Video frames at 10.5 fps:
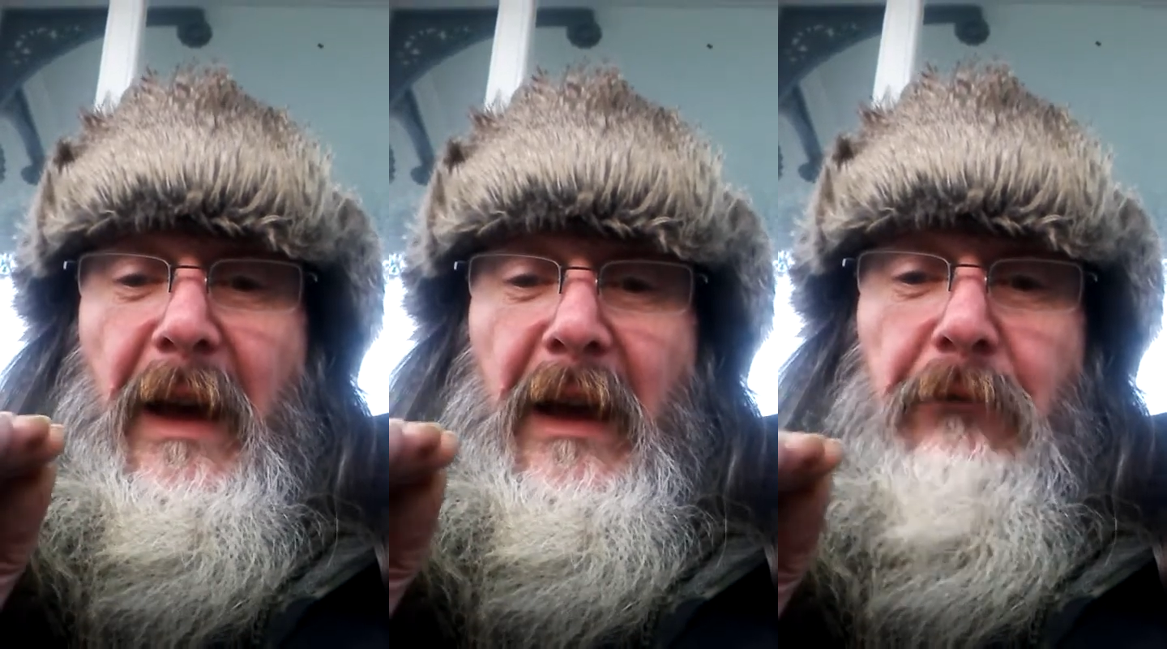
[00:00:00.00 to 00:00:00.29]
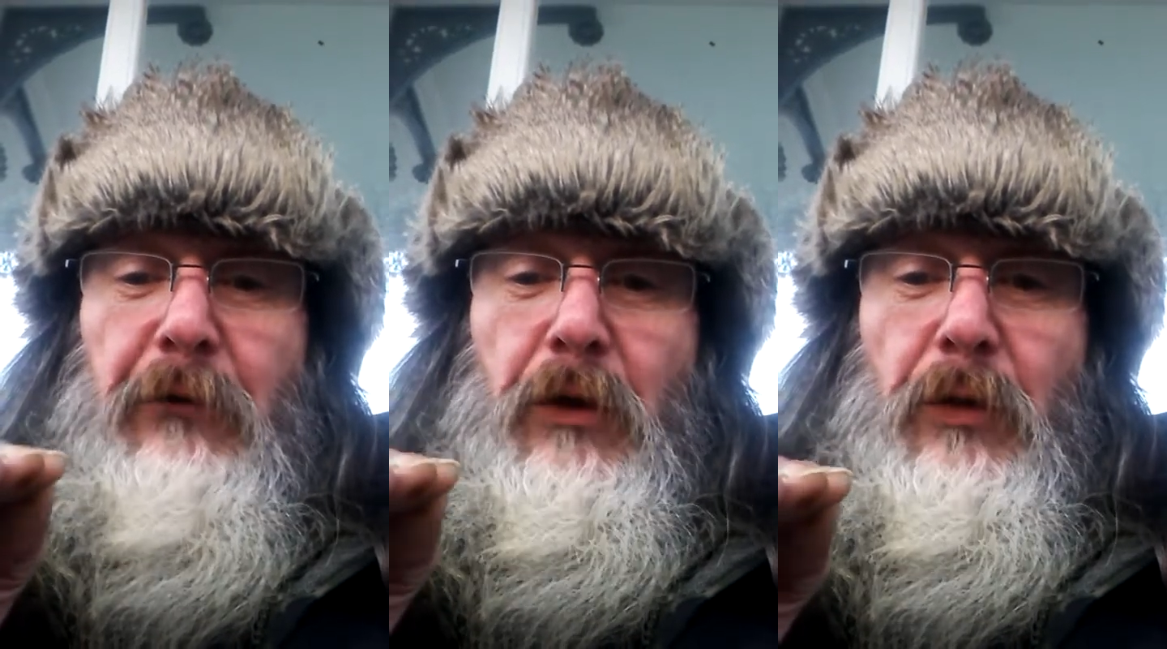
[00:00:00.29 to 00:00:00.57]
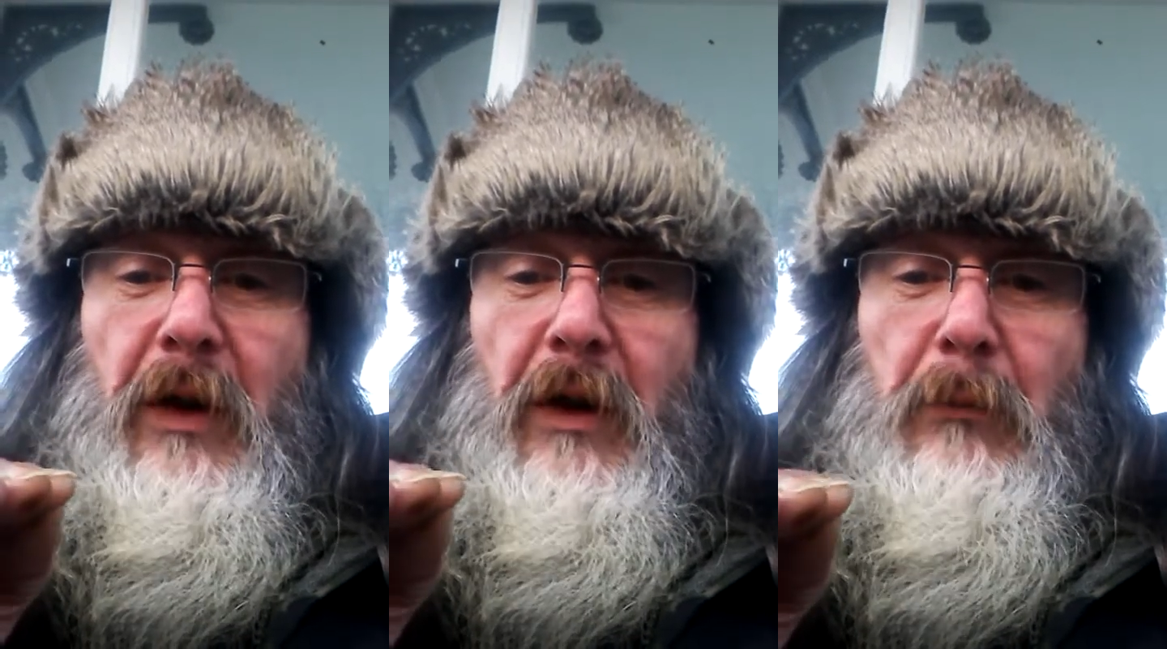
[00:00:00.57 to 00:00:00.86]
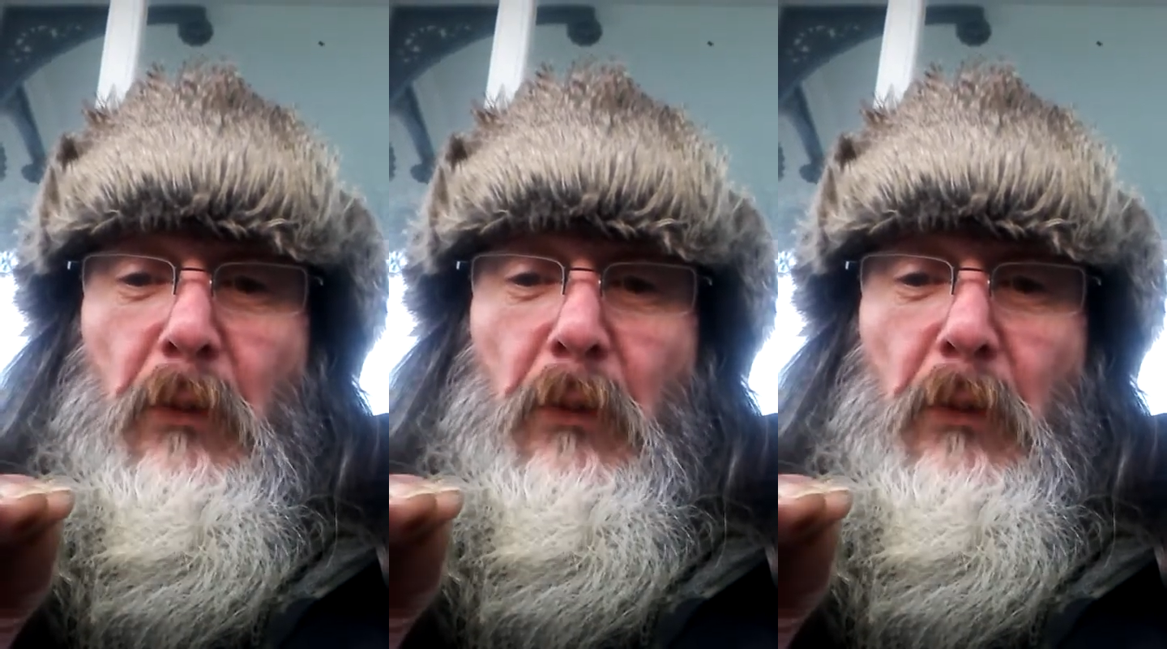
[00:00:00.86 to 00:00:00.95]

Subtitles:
If you can